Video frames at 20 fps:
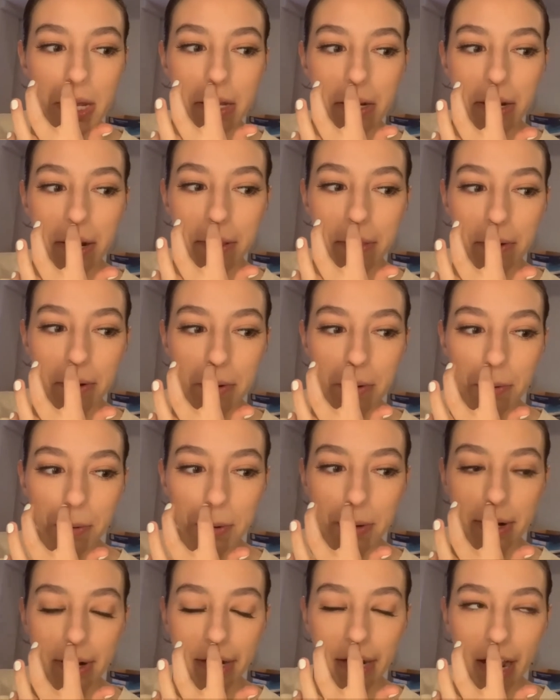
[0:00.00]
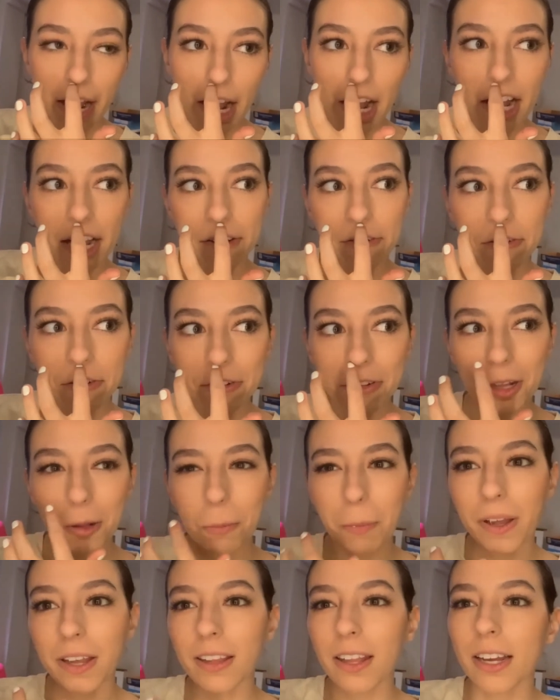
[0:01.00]
another org. I've only
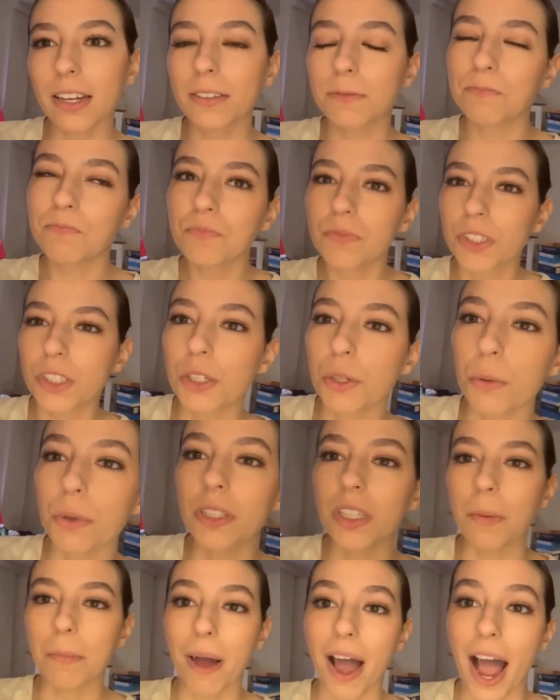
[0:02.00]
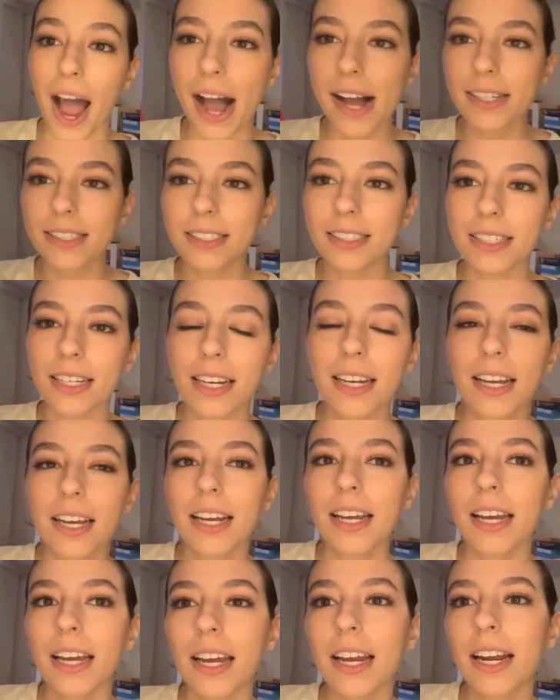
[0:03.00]
played like two in the past
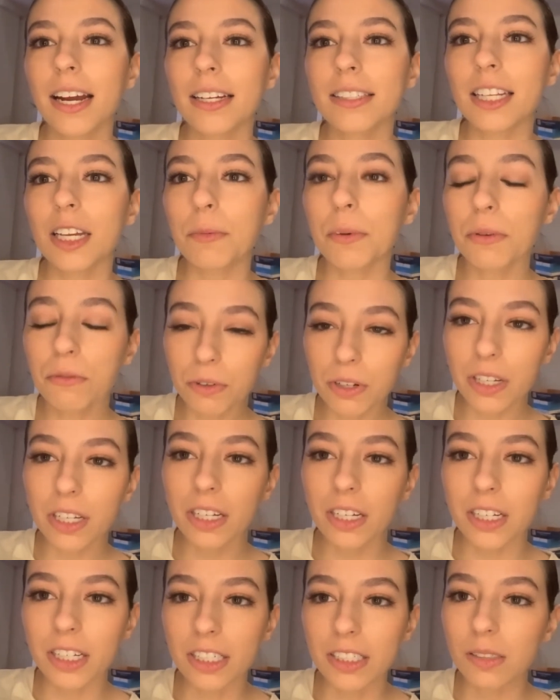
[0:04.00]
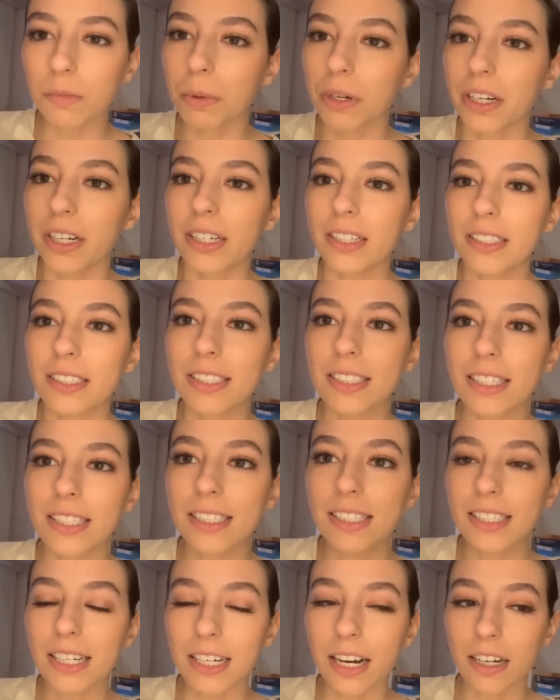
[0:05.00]
and they've been really good
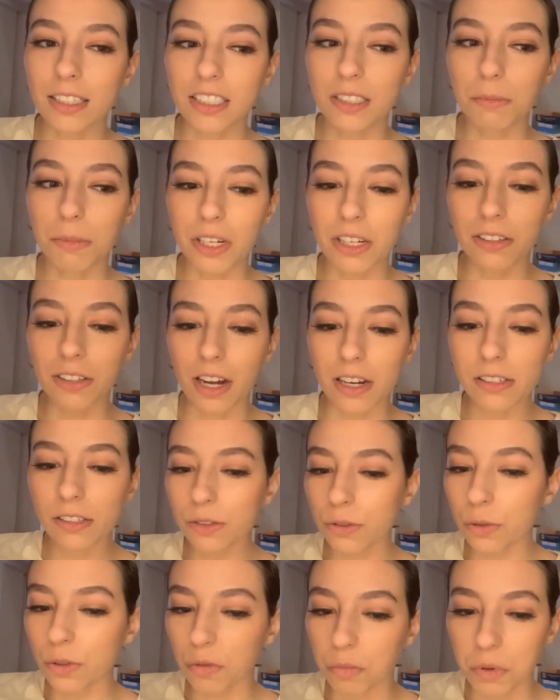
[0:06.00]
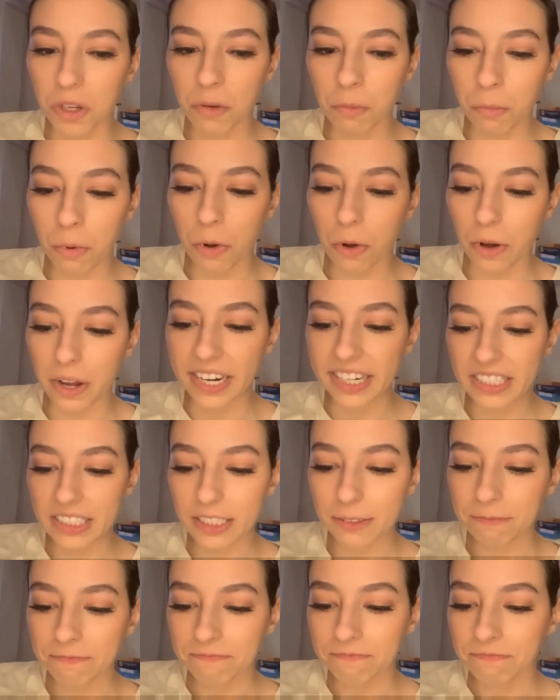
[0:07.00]
experiences. I got to meet a lot of cool people,
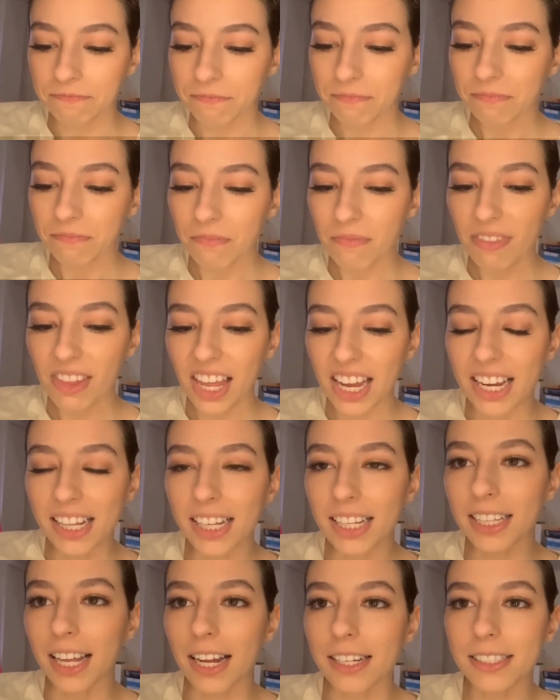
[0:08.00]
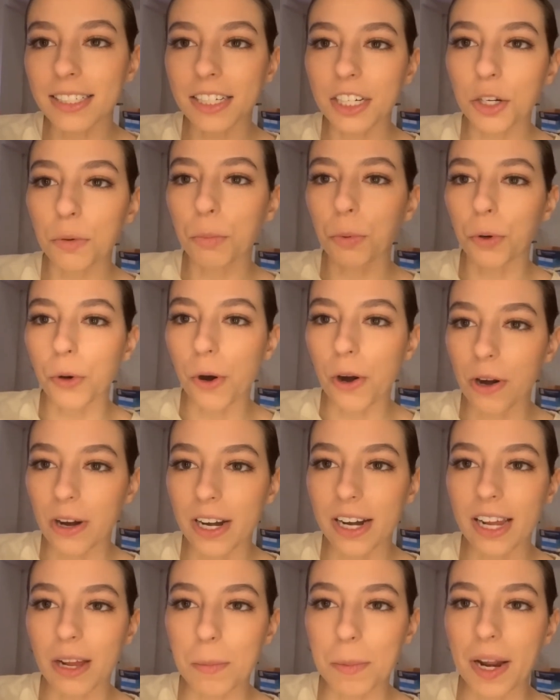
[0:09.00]
and I think that's like a
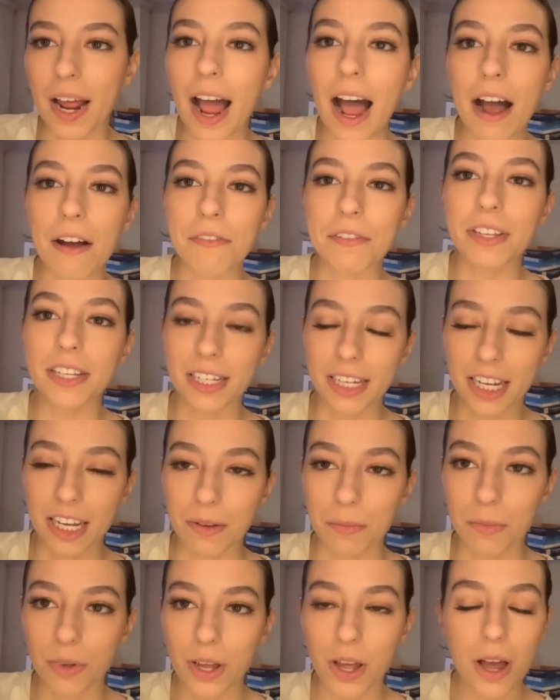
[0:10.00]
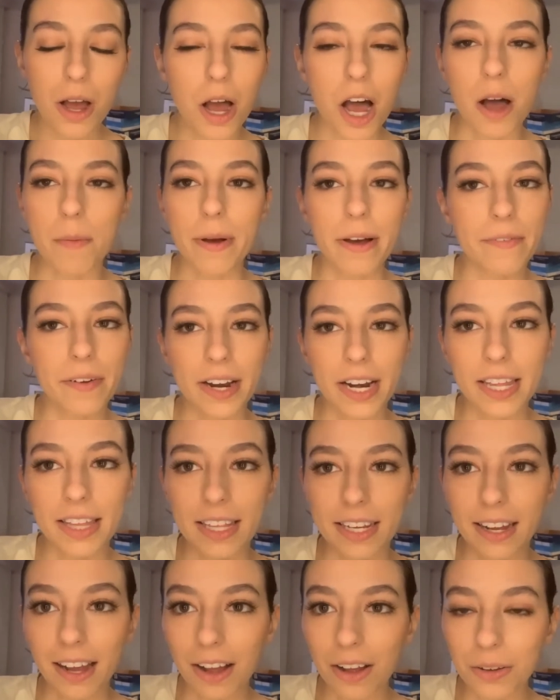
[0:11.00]
priority I'm gonna have in the game above
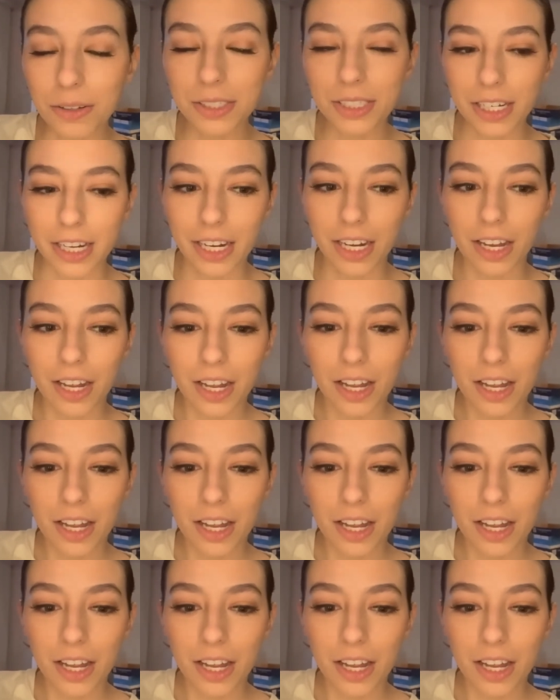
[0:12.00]
anything else. I